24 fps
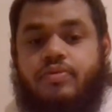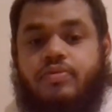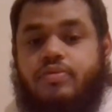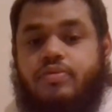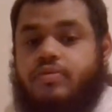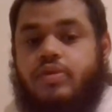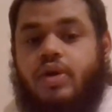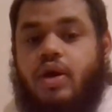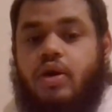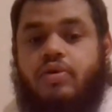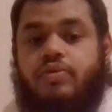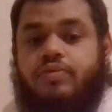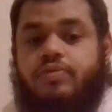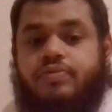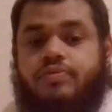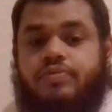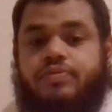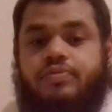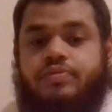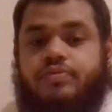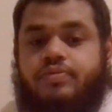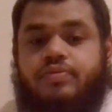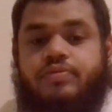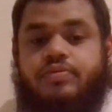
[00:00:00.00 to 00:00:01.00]
No,
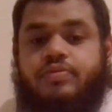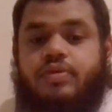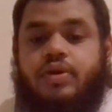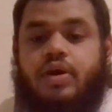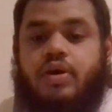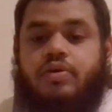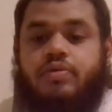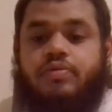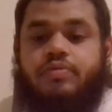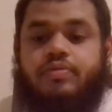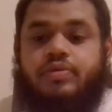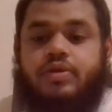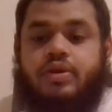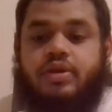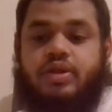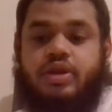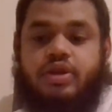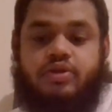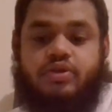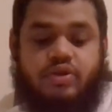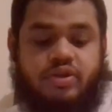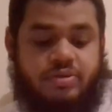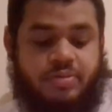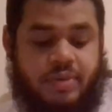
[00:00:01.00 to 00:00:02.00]
no, the
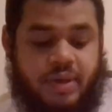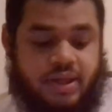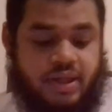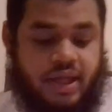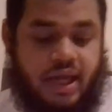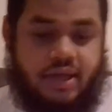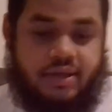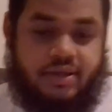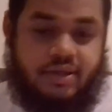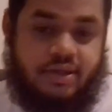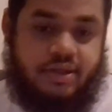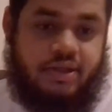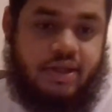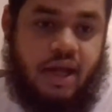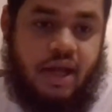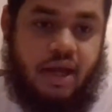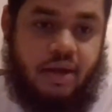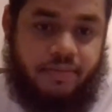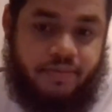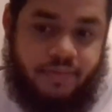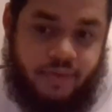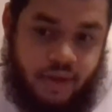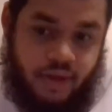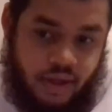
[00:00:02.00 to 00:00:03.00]
disrespect has to stop.
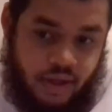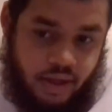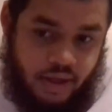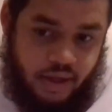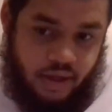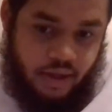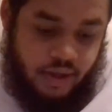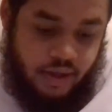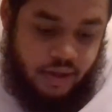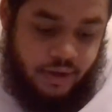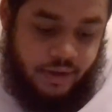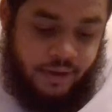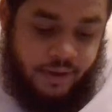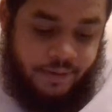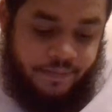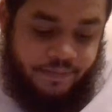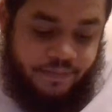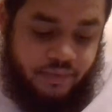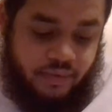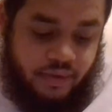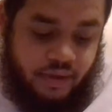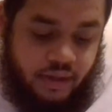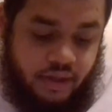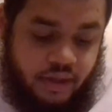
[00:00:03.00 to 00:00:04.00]

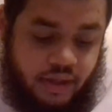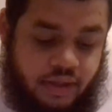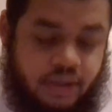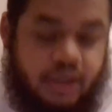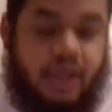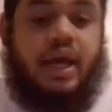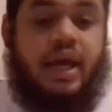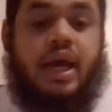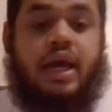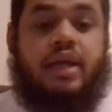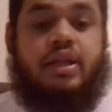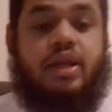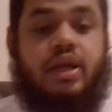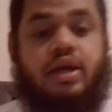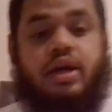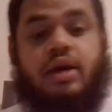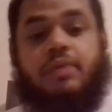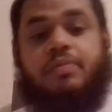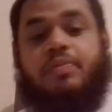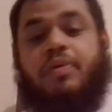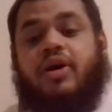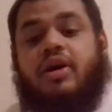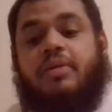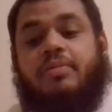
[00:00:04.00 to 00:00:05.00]
And the
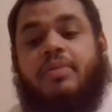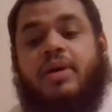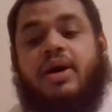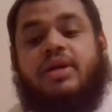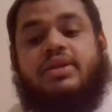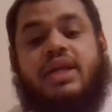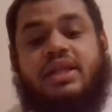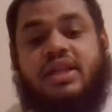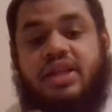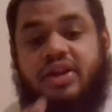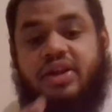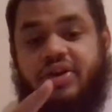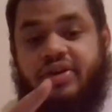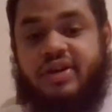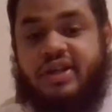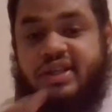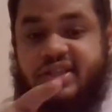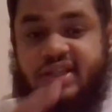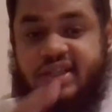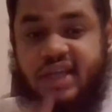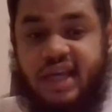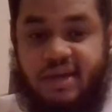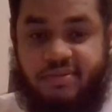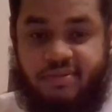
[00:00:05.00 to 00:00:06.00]
good part about that, they're in the
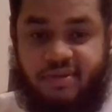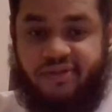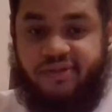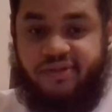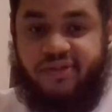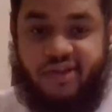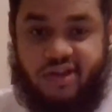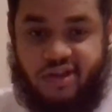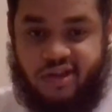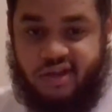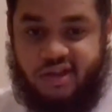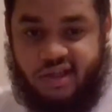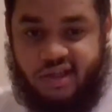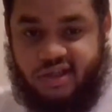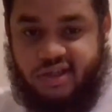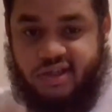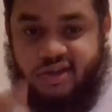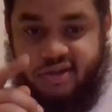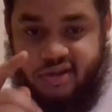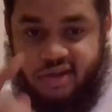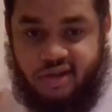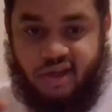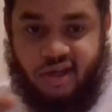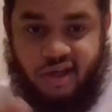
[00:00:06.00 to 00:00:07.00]
same division this year,
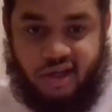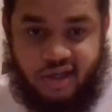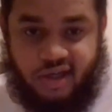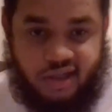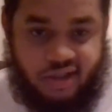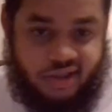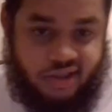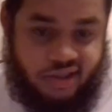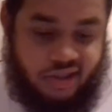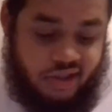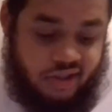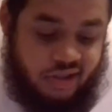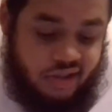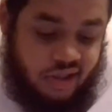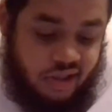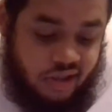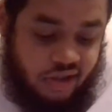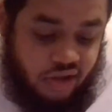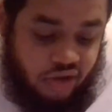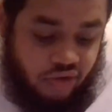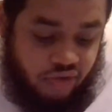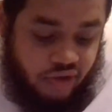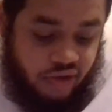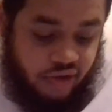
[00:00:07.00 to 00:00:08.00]
so they're gonna see each
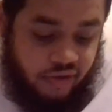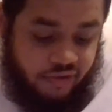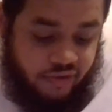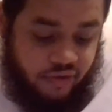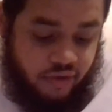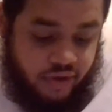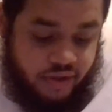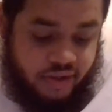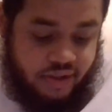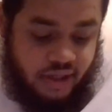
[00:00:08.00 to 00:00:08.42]
other 3 to 4